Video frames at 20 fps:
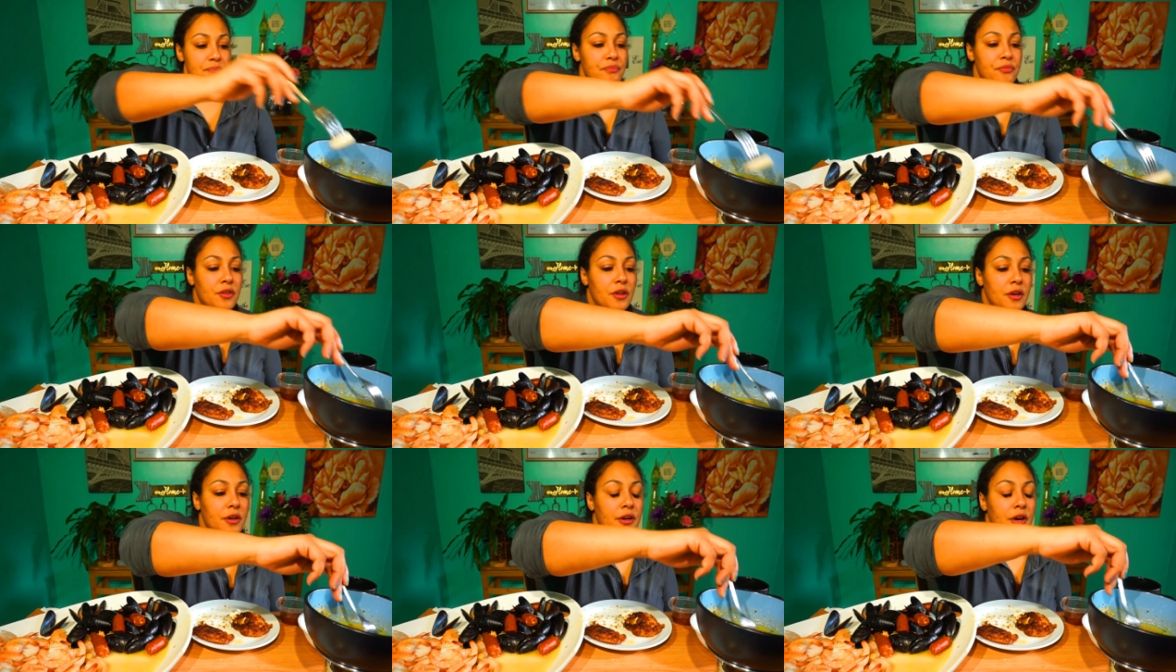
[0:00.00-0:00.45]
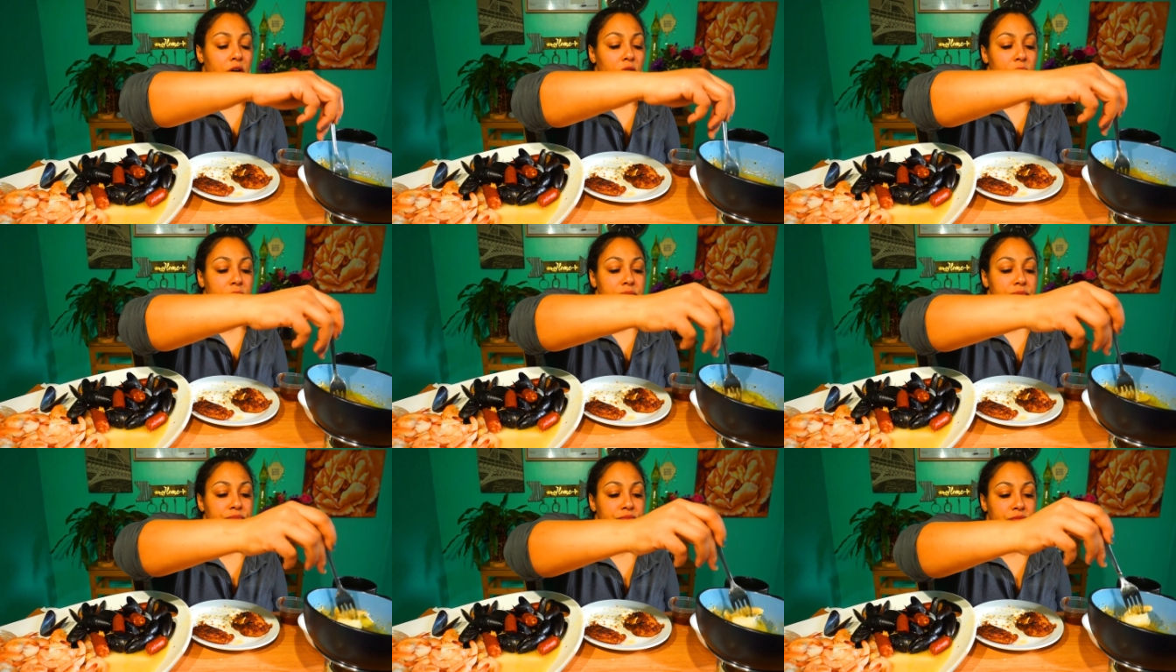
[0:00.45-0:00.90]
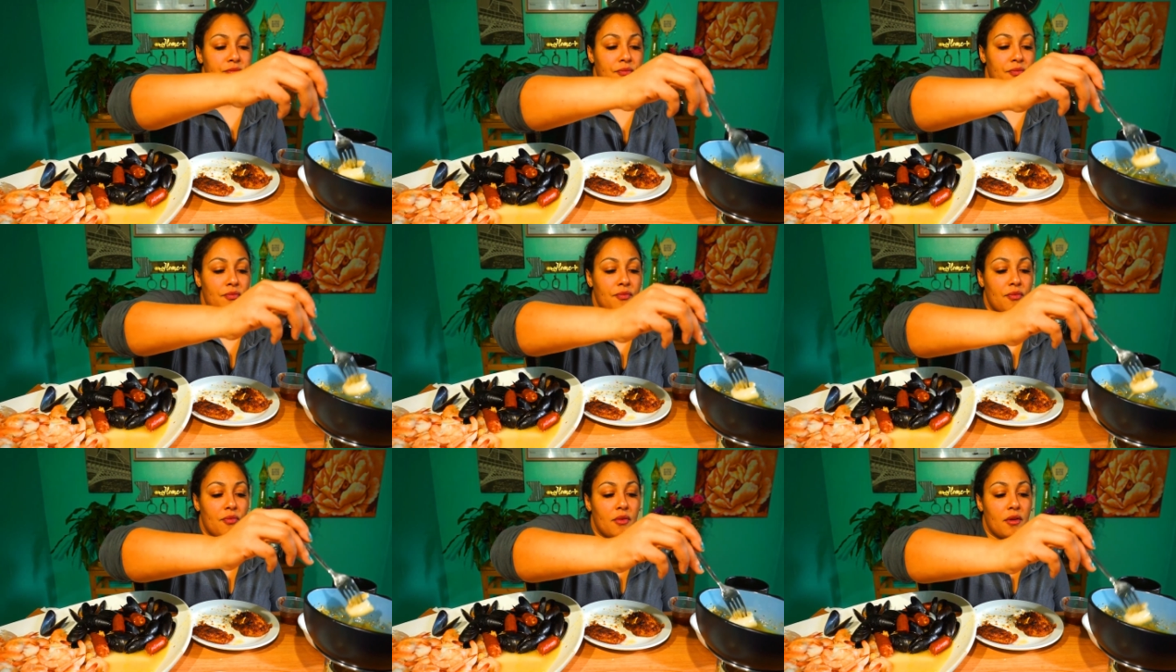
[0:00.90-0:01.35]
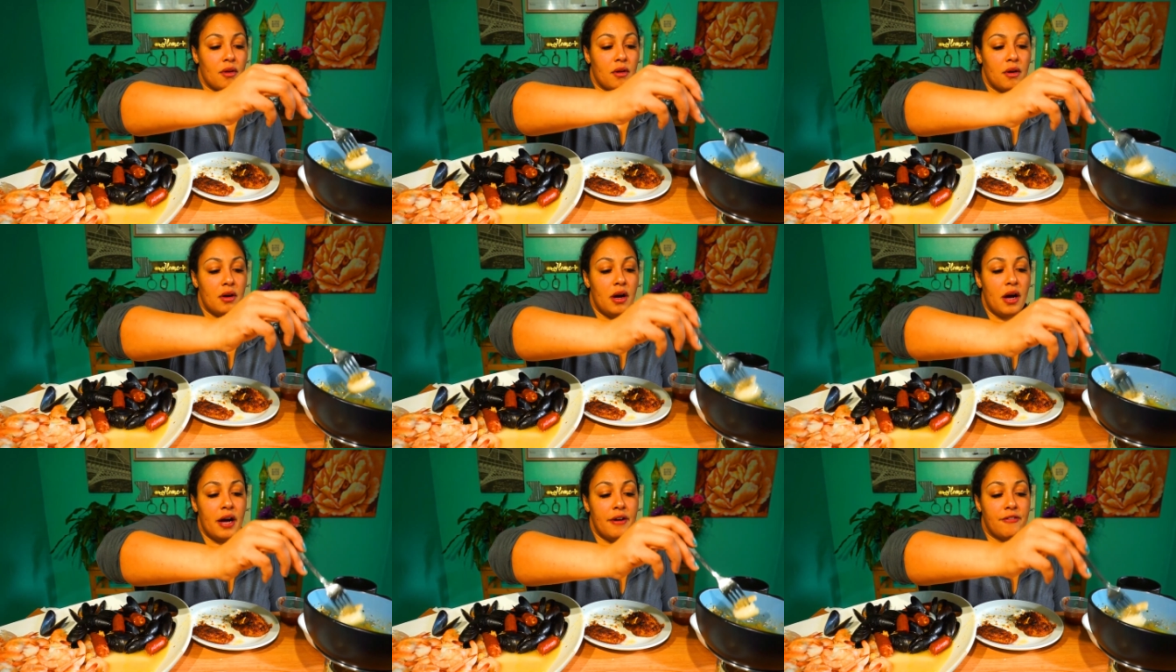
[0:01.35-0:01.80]
You know,
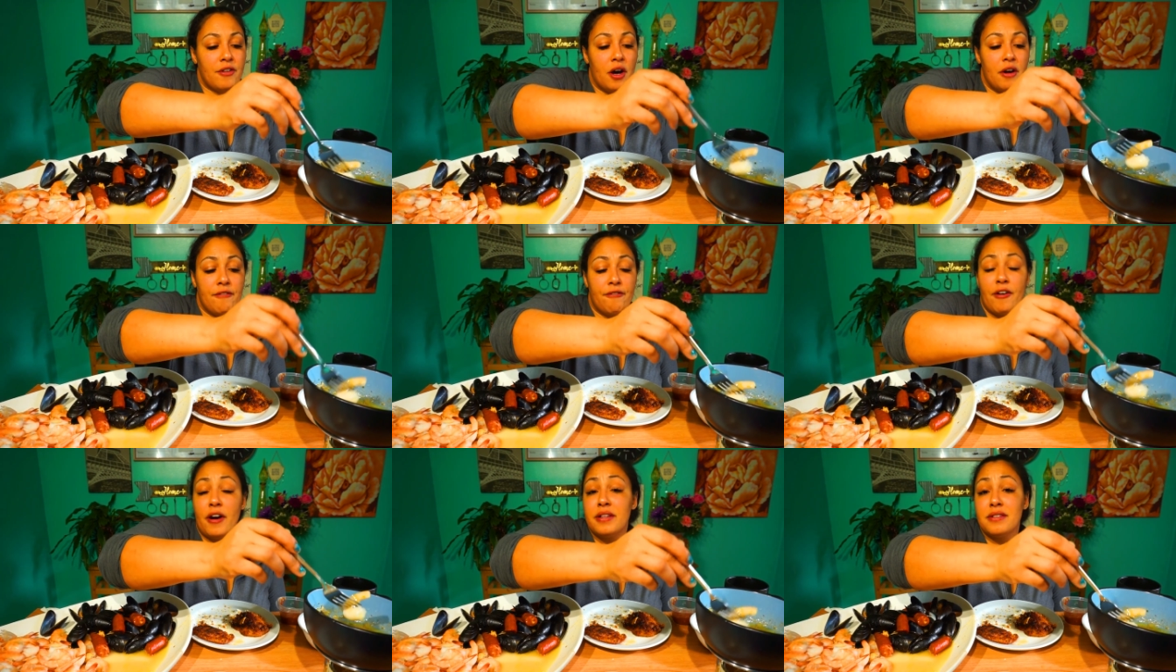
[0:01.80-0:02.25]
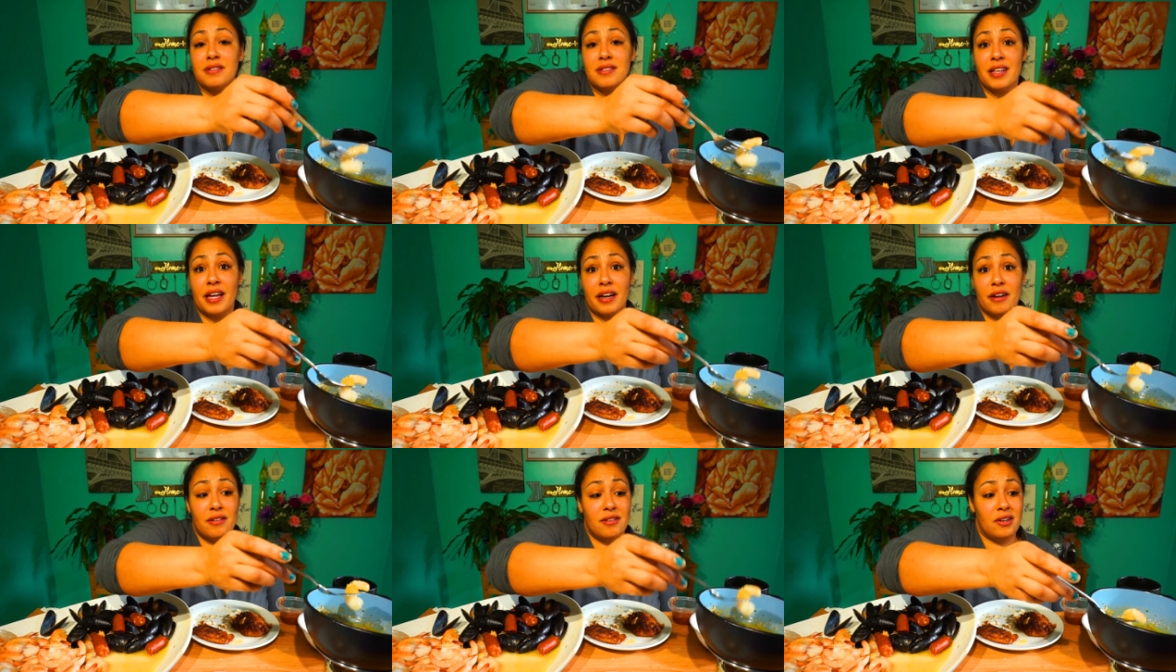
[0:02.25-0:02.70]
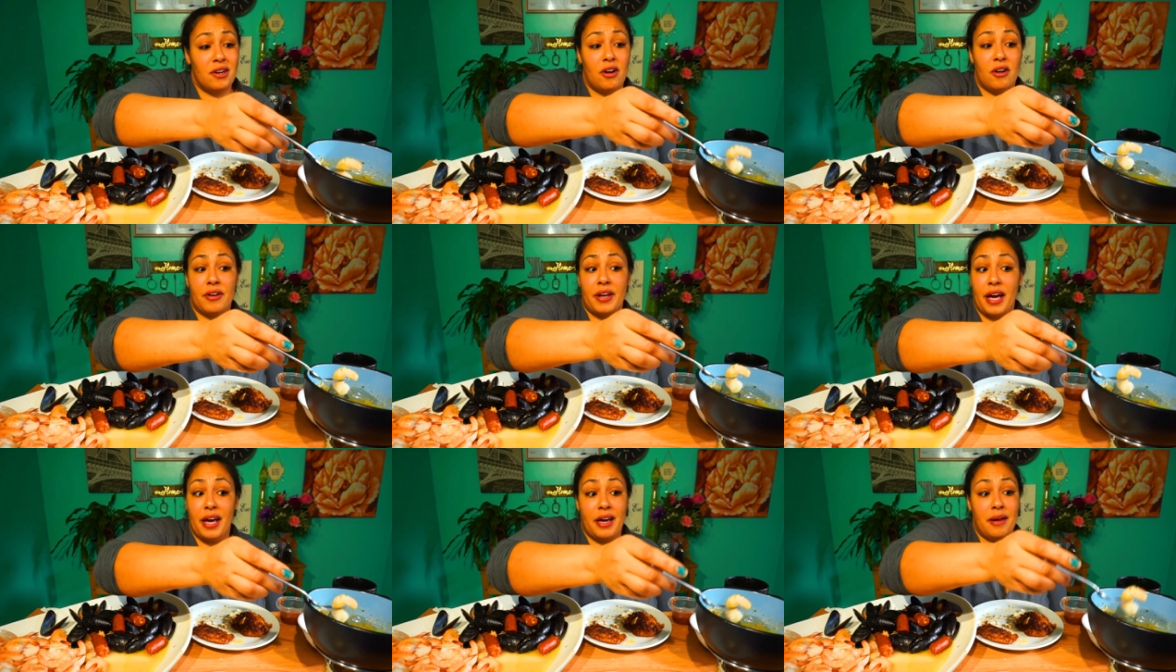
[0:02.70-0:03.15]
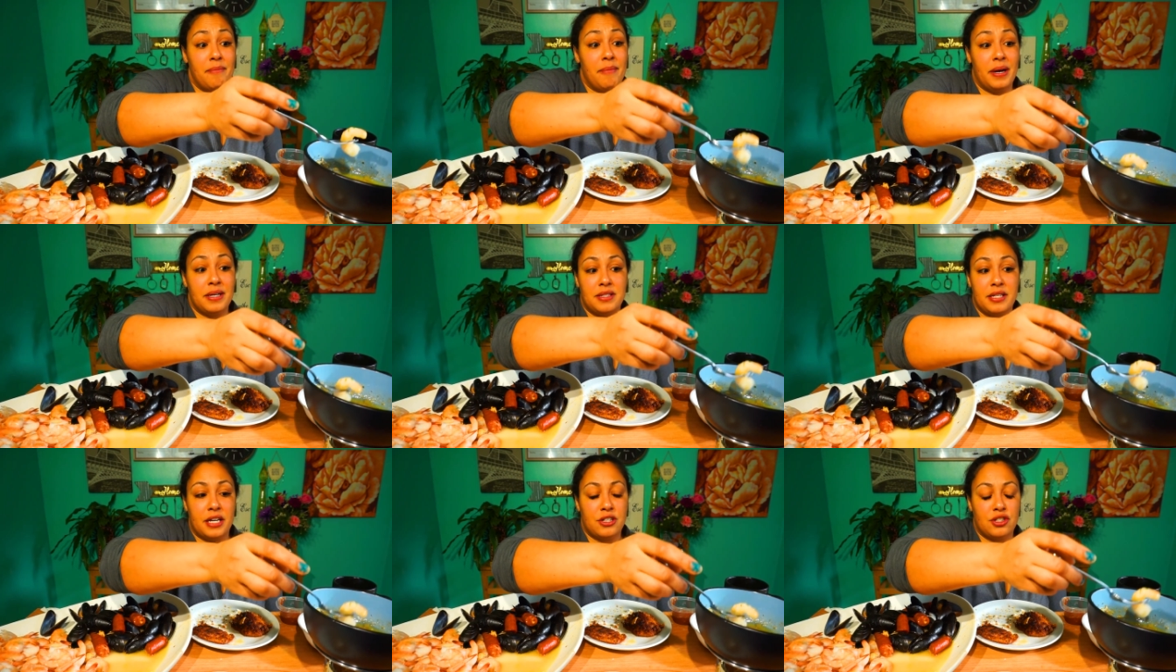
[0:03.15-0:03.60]
I've got friends that are gay and
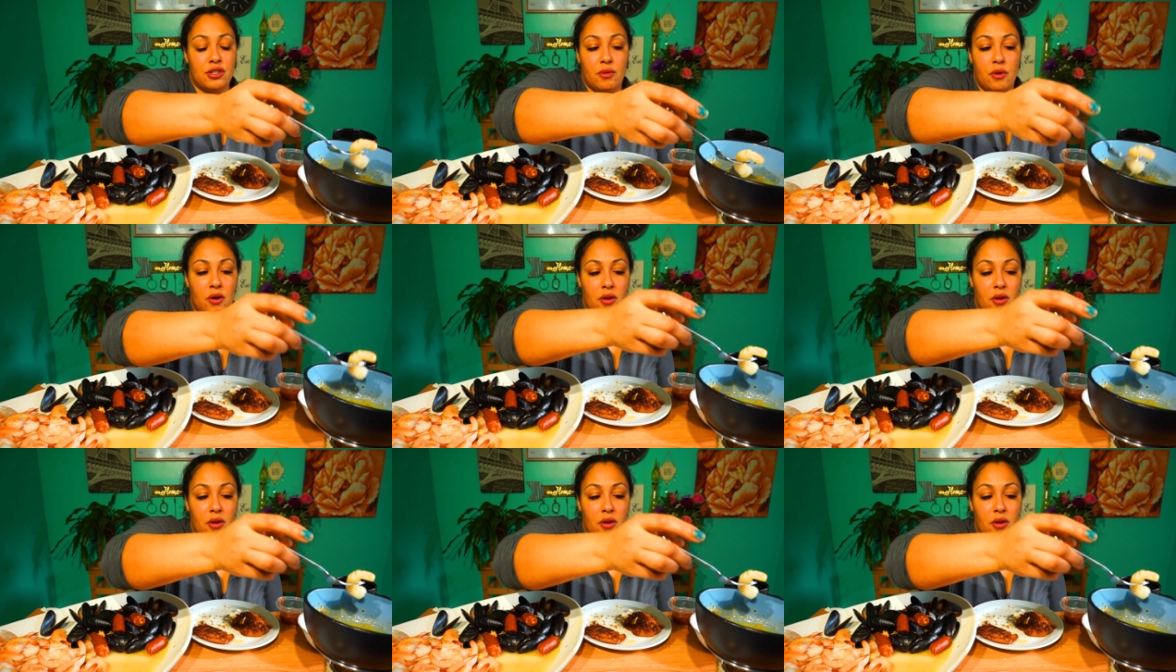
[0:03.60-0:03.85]
bisexual.